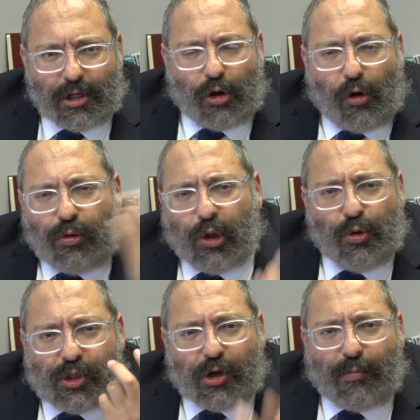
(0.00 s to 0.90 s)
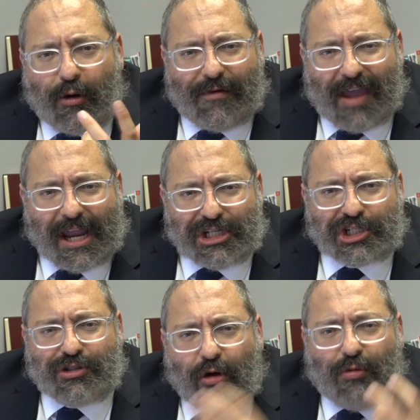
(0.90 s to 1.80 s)
Don't lose your
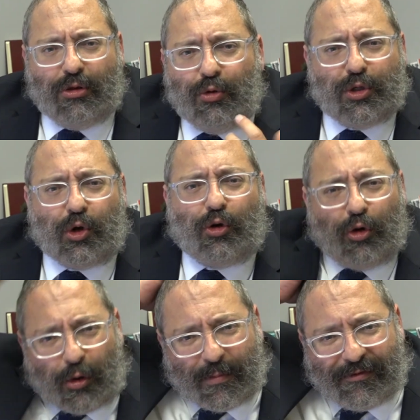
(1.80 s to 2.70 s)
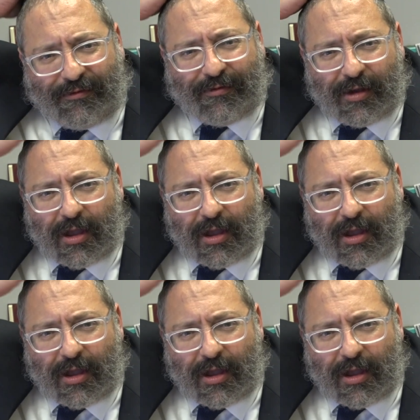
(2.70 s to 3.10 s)
motivation. Don't lose your oomph.